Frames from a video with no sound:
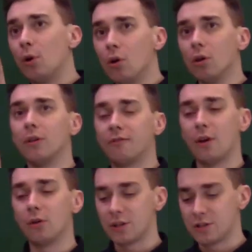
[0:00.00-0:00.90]
pull the
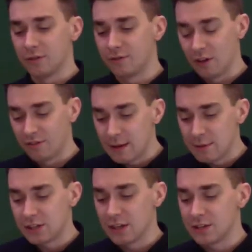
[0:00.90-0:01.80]
focus of
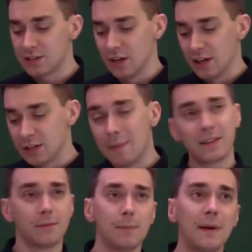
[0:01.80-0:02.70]
images to make
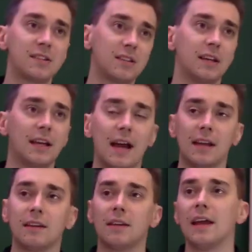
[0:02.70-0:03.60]
them the best I can.